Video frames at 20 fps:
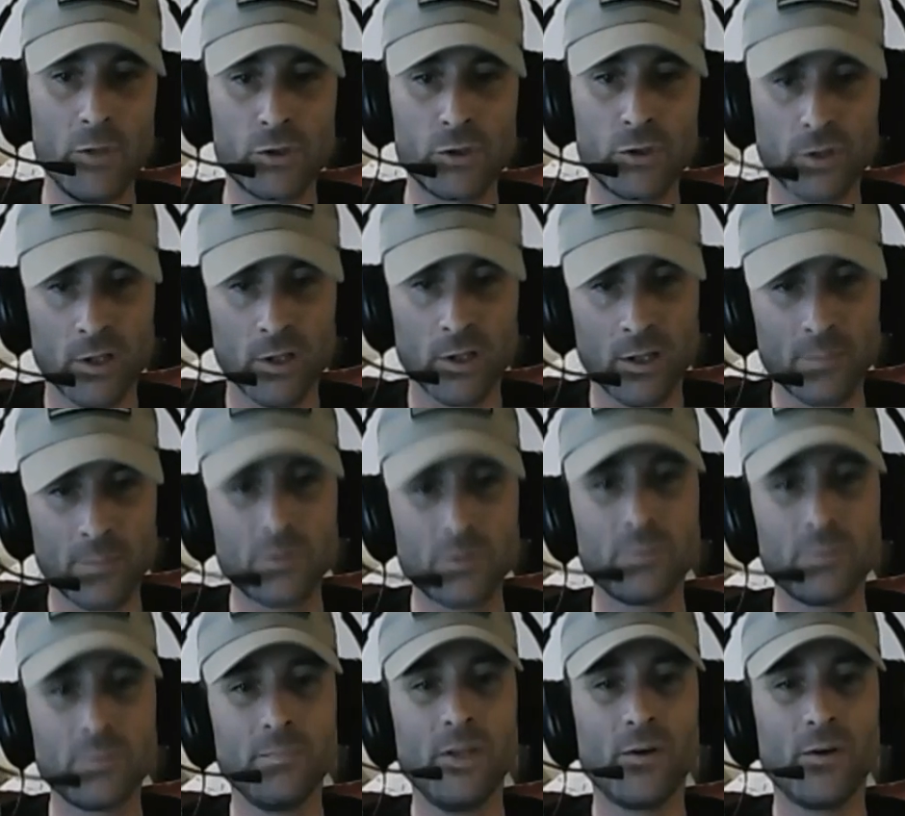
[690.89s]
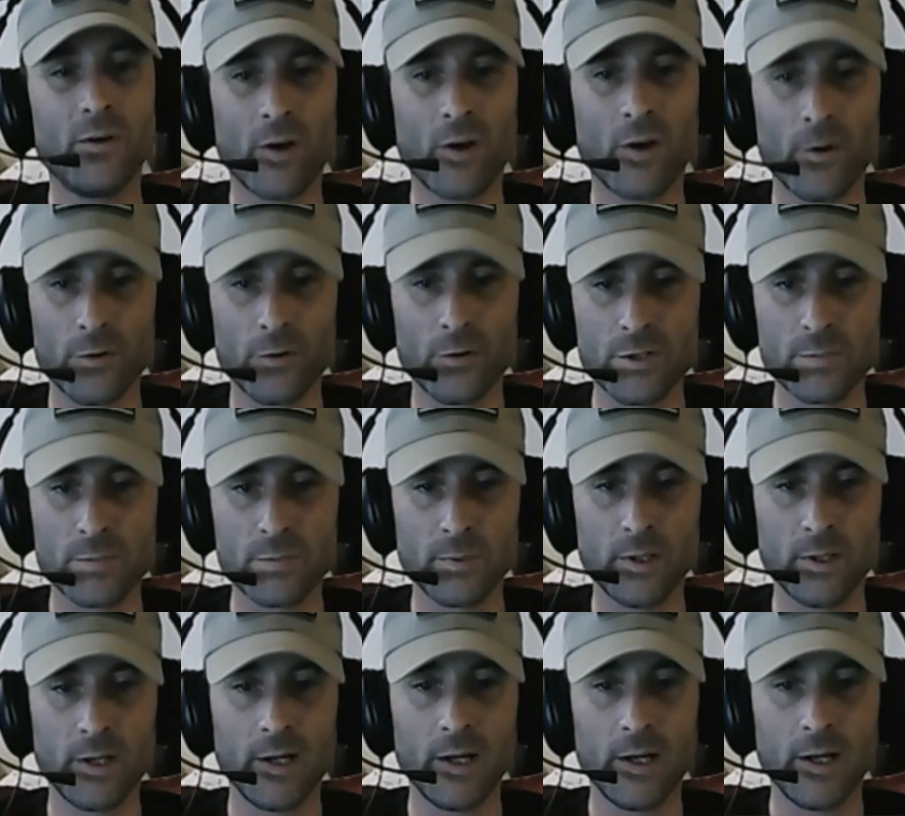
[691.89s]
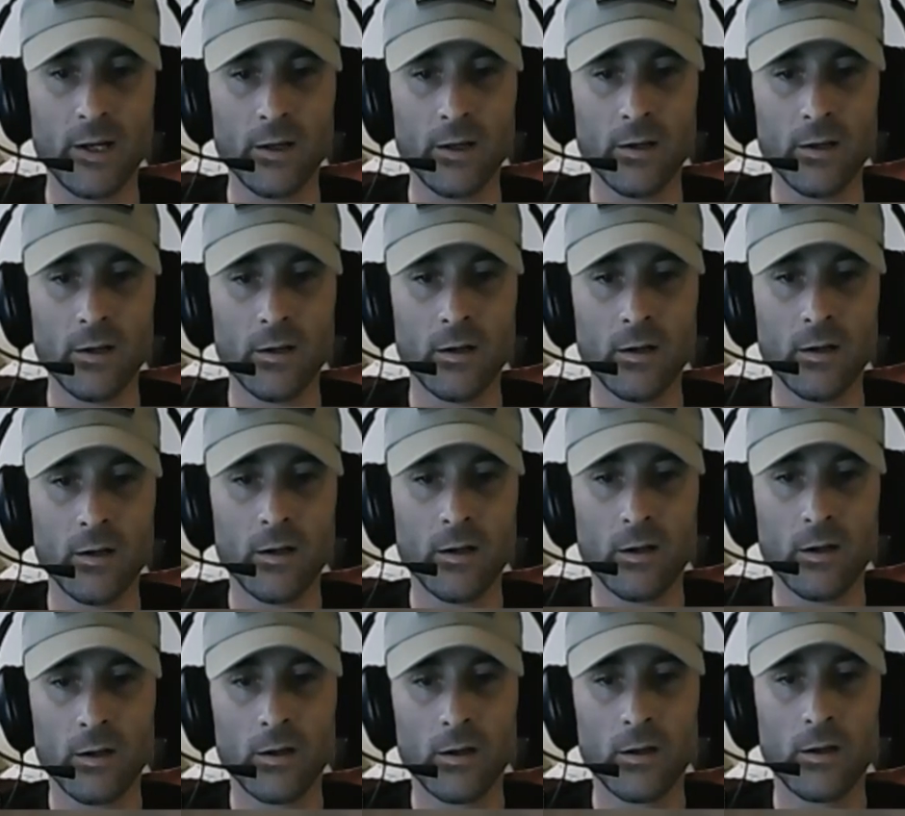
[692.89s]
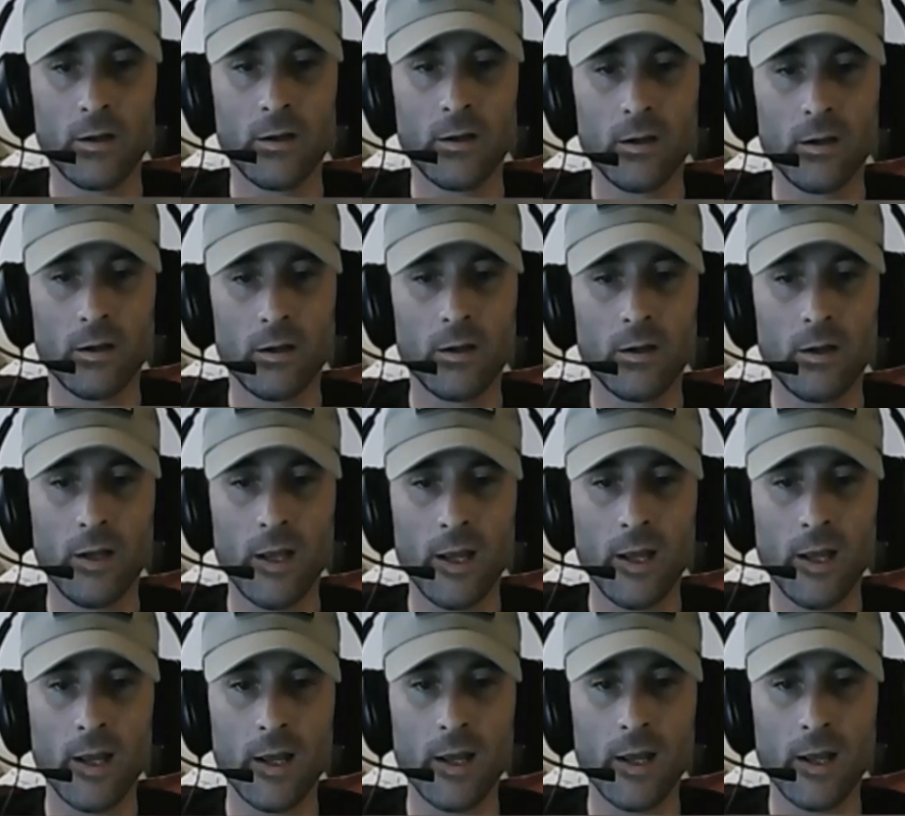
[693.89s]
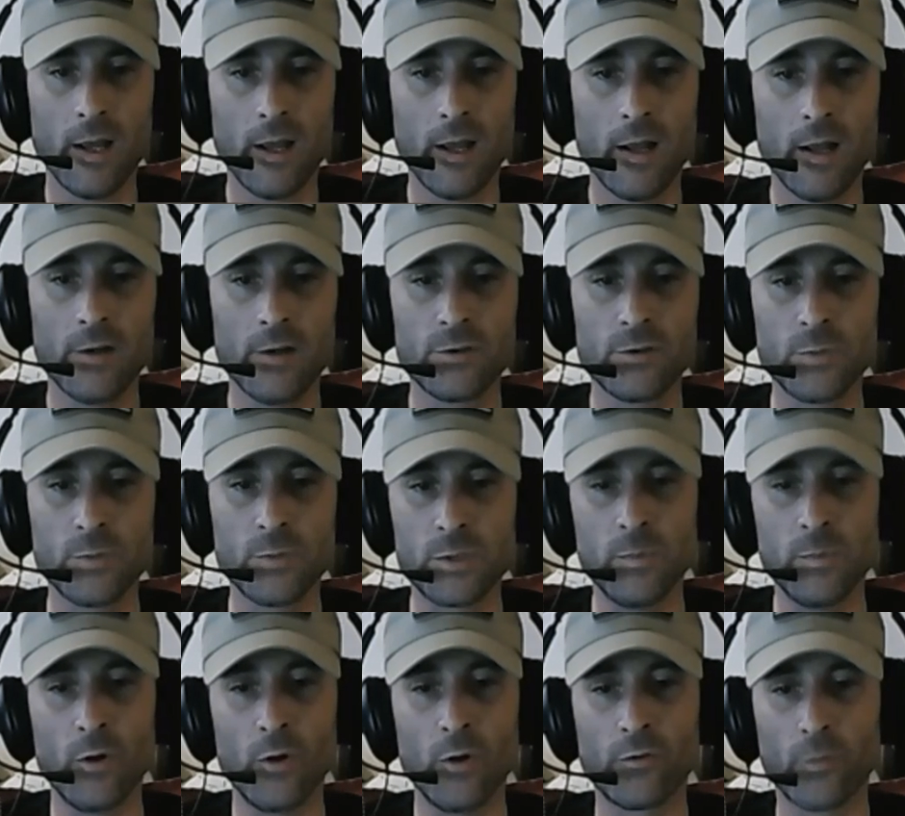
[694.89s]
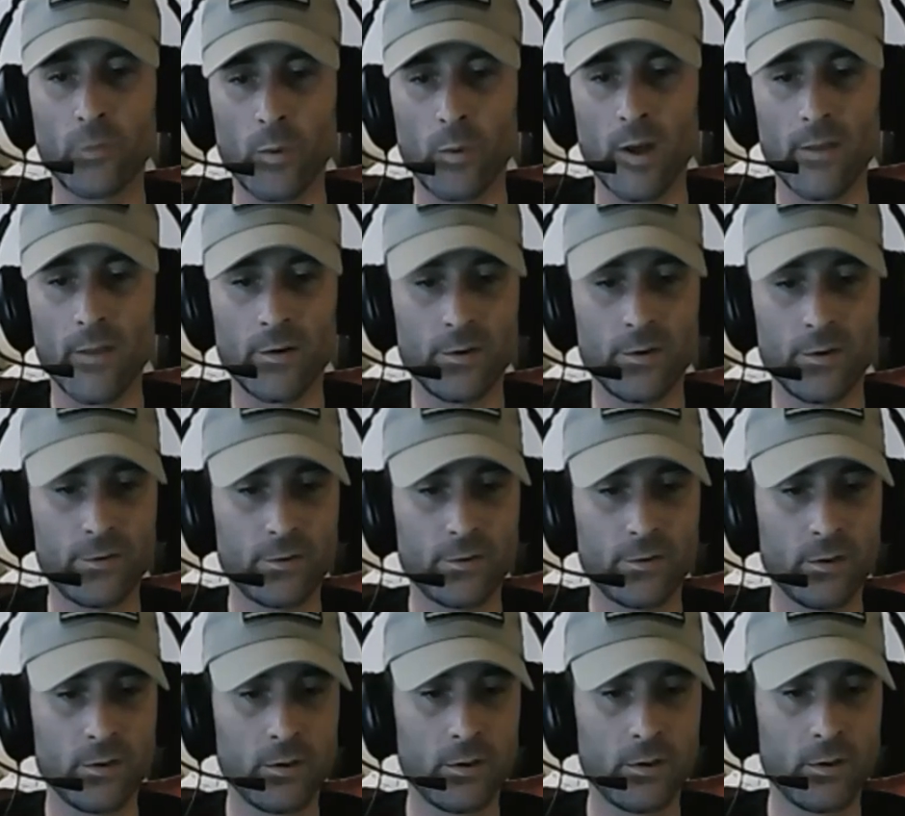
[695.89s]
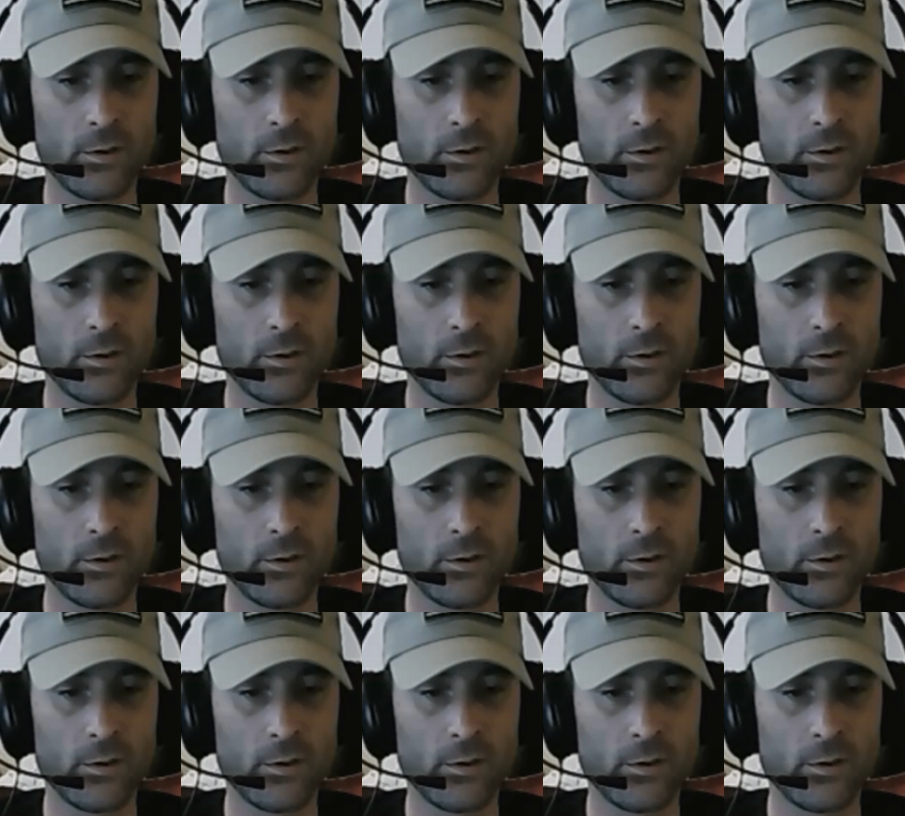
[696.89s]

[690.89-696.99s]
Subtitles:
can be dropped, metering auto display, and switch modes for weathers.